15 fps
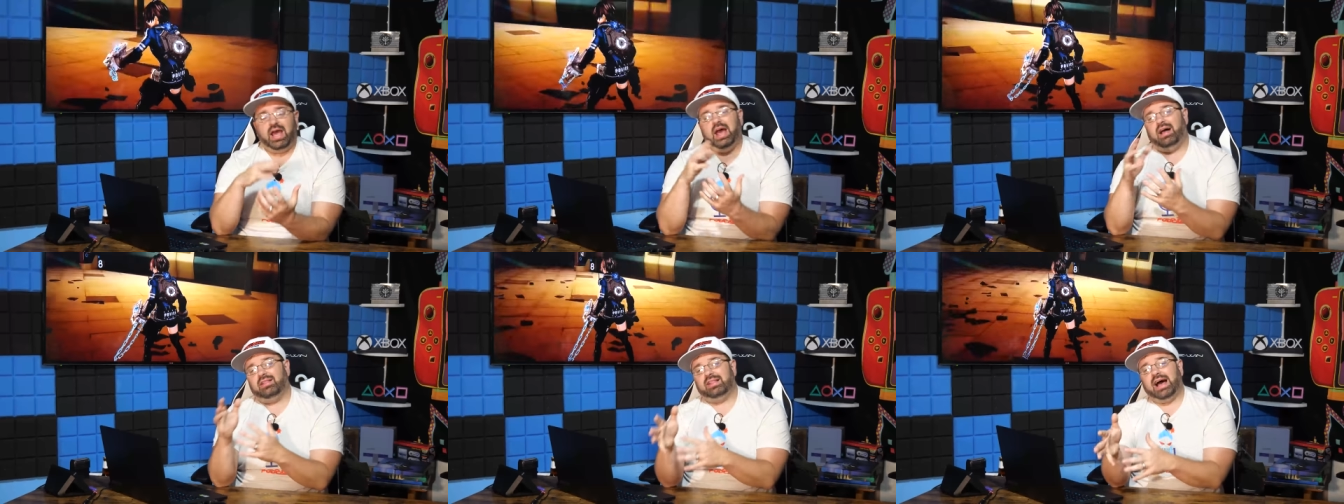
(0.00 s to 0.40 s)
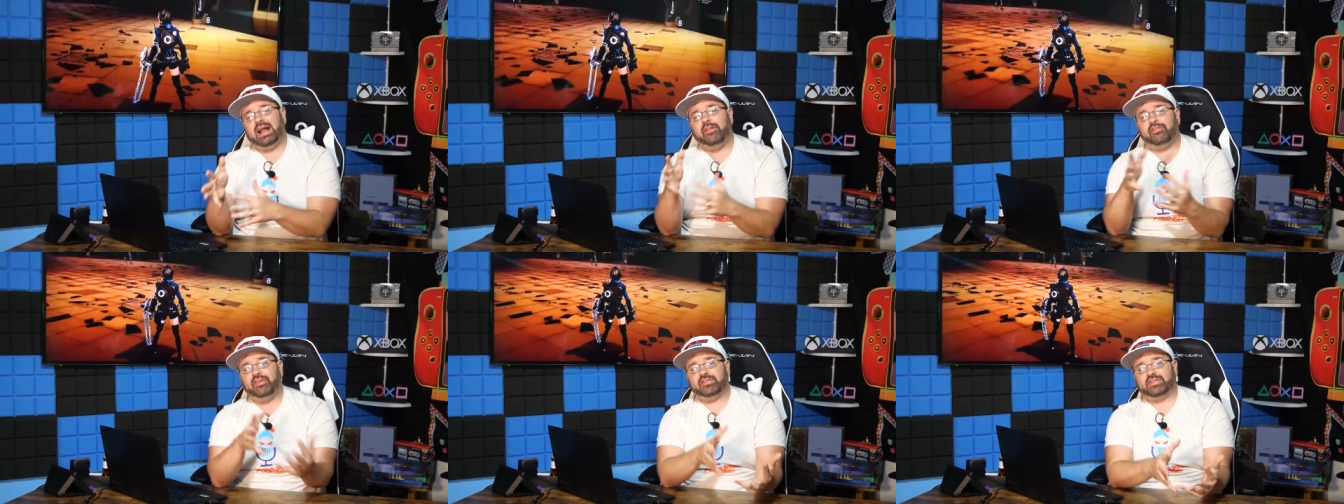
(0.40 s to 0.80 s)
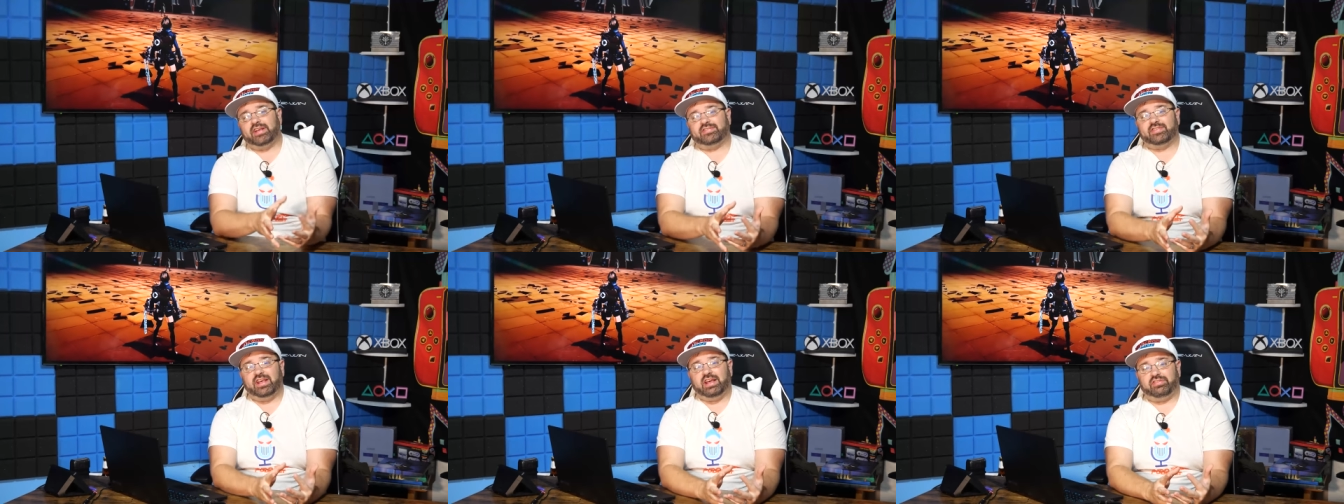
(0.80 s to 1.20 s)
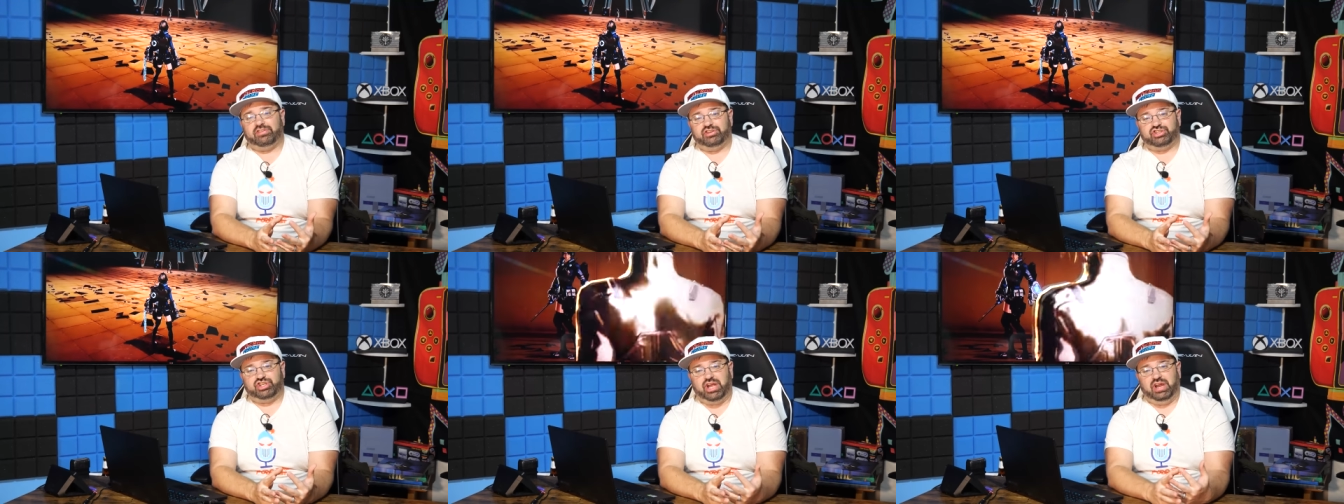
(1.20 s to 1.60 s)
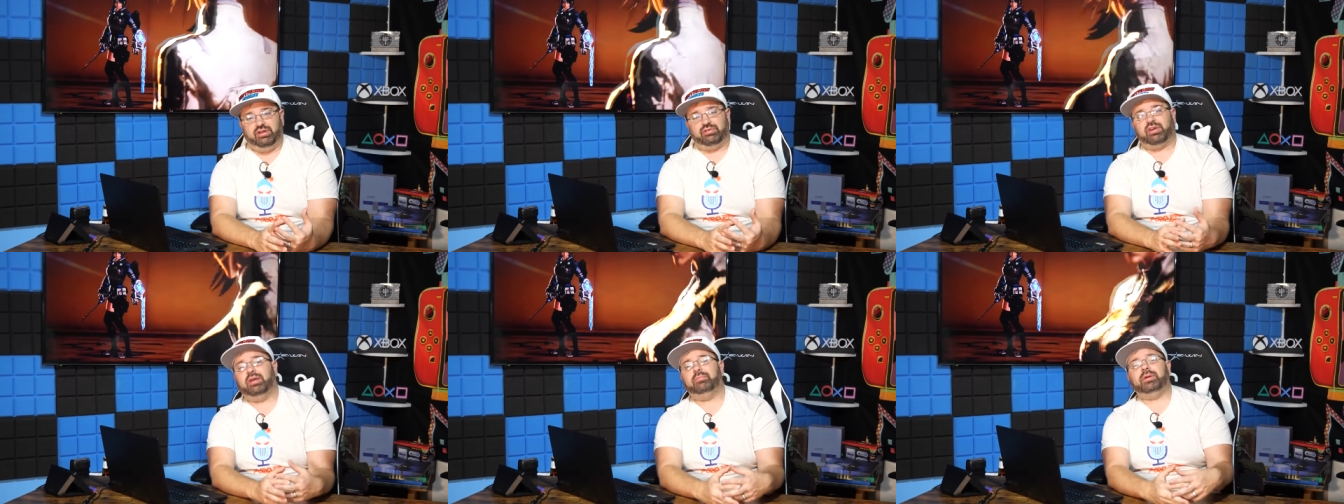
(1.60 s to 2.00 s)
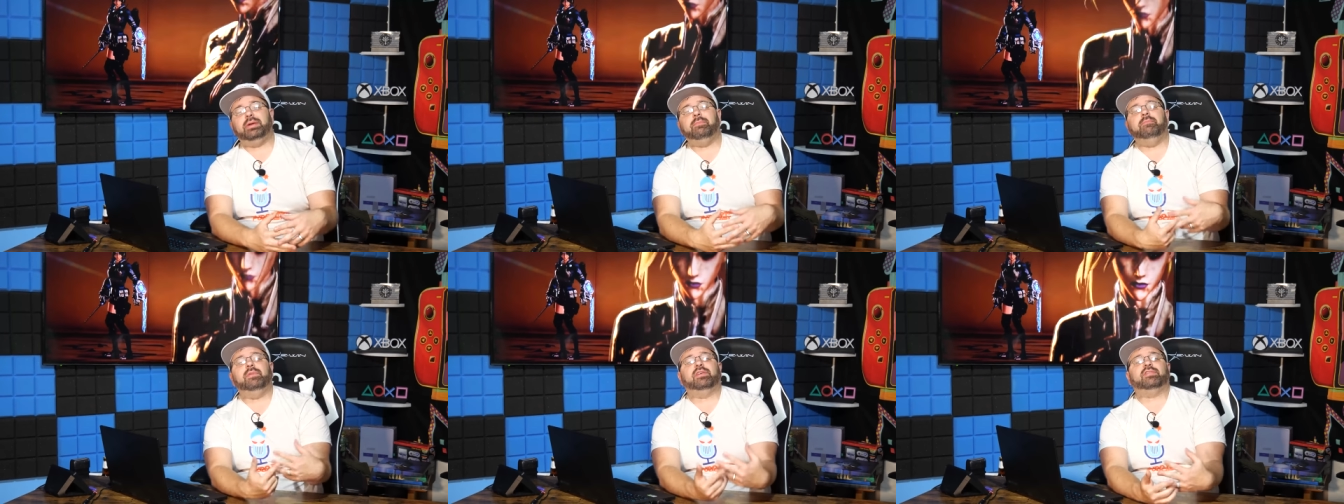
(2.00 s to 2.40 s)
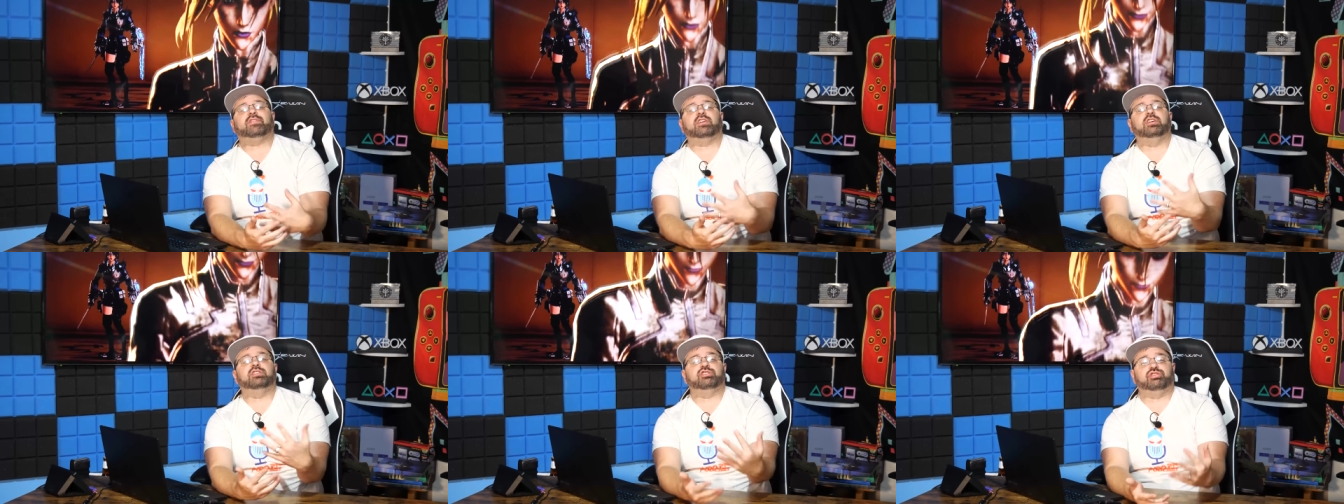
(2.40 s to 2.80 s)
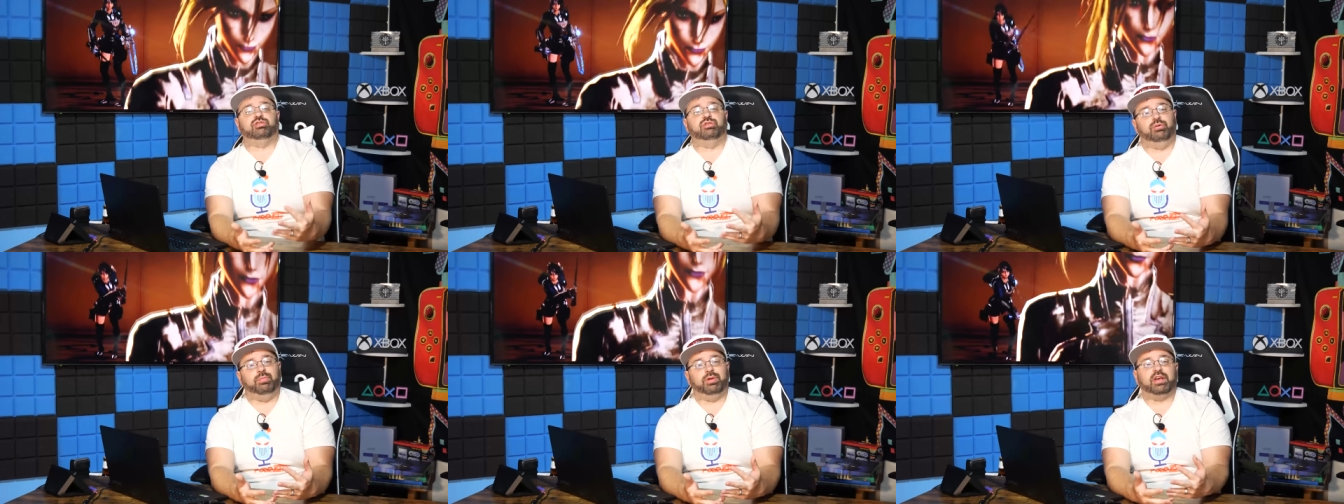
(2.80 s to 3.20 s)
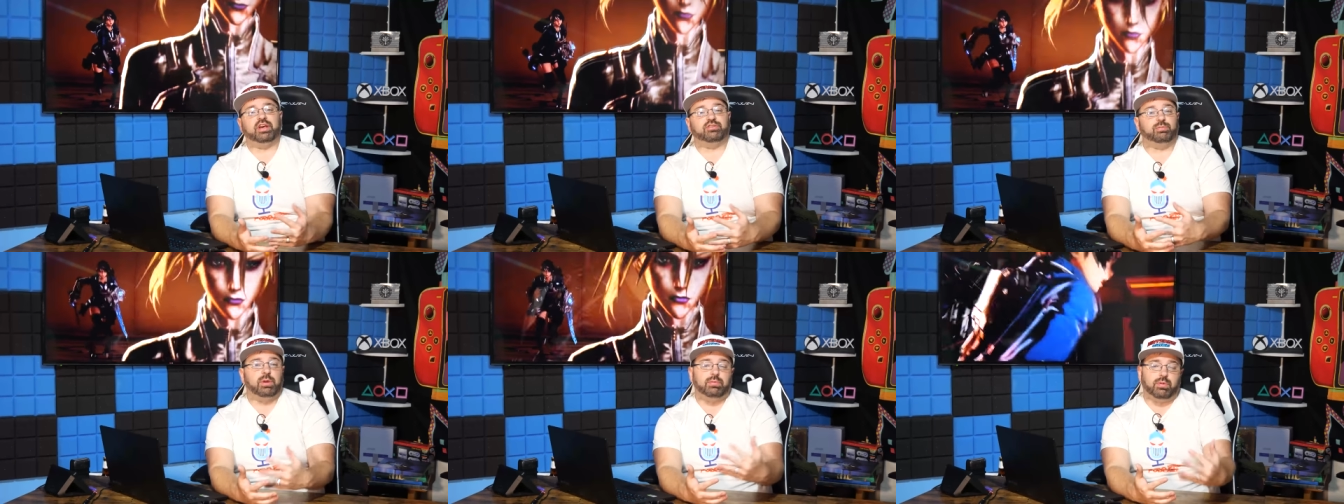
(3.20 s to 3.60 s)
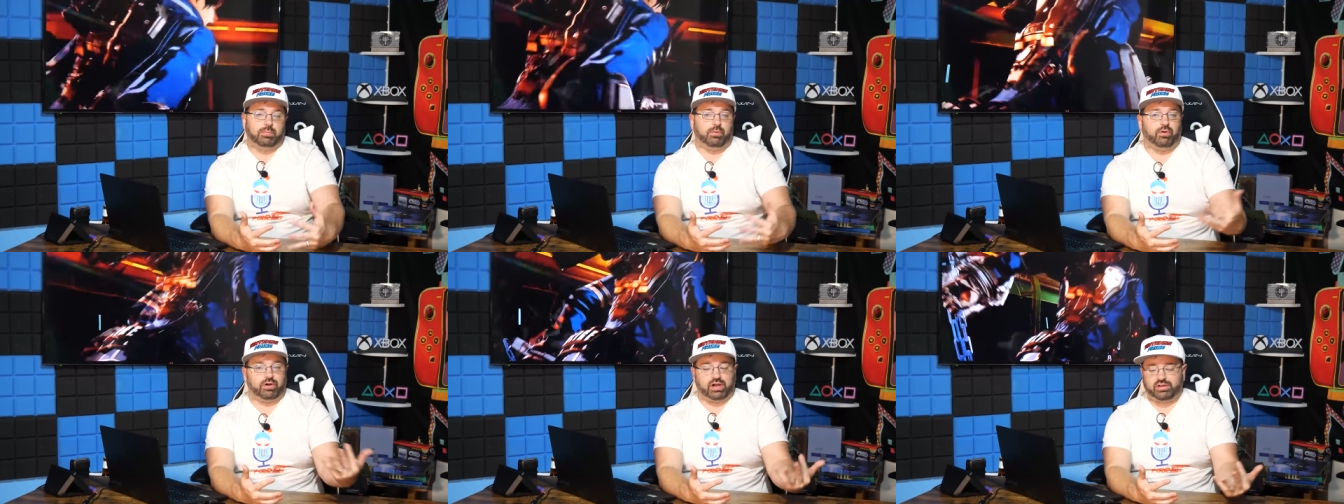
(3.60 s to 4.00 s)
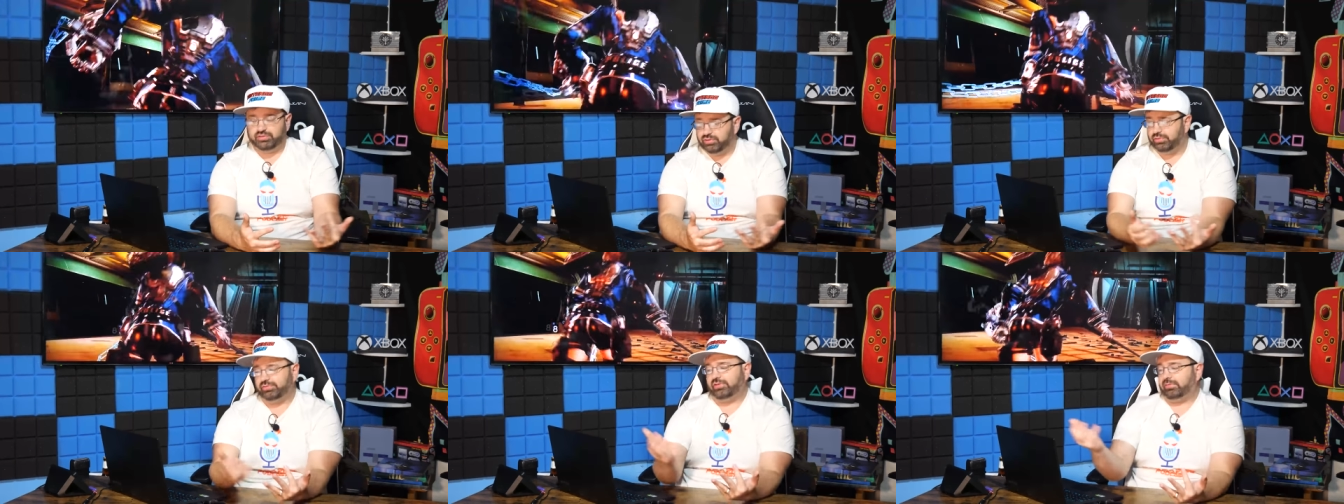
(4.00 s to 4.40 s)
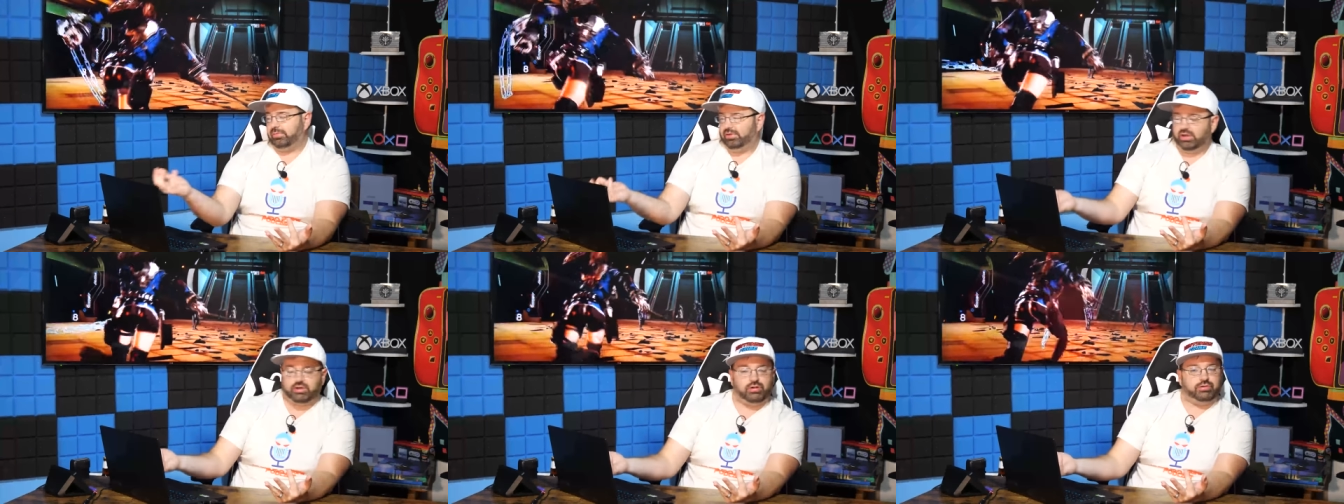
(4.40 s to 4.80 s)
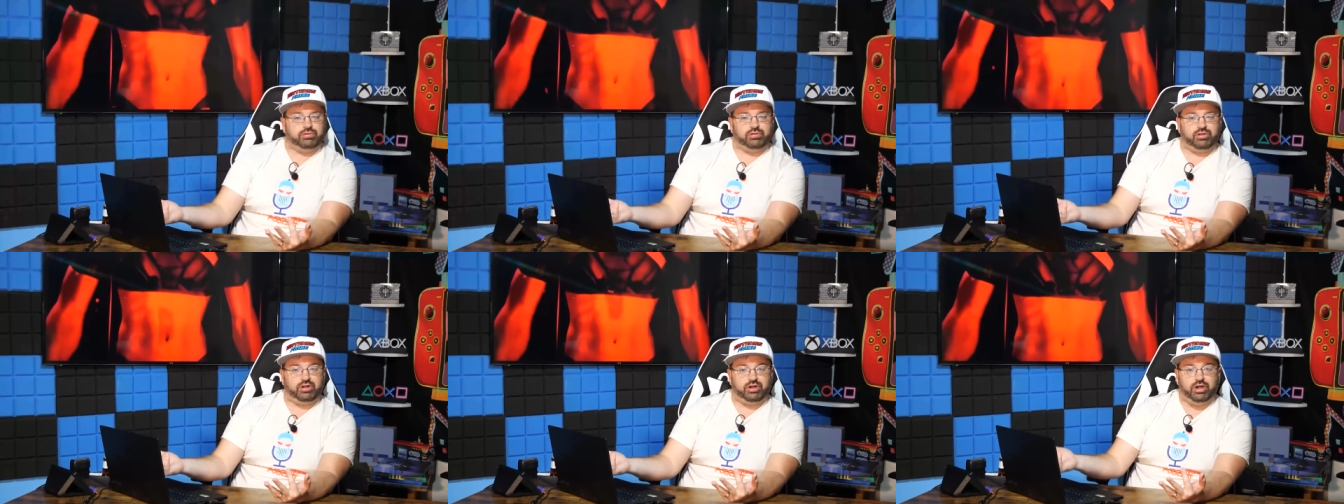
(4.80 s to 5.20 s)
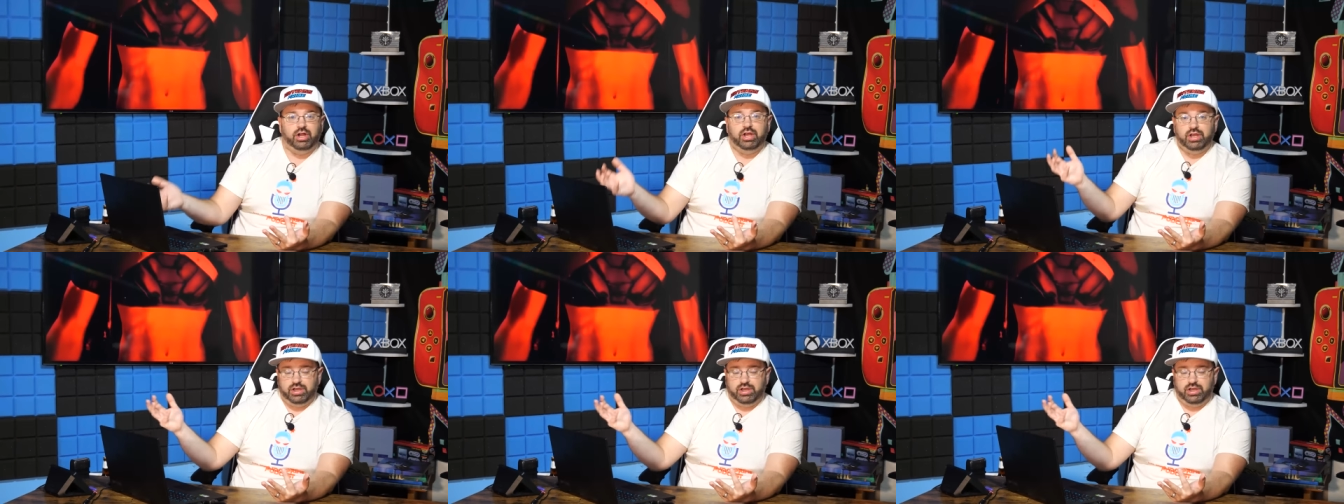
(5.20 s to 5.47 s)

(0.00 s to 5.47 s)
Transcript: a lot of things I say at this channel can be misconstrued because we report on news like we did earlier,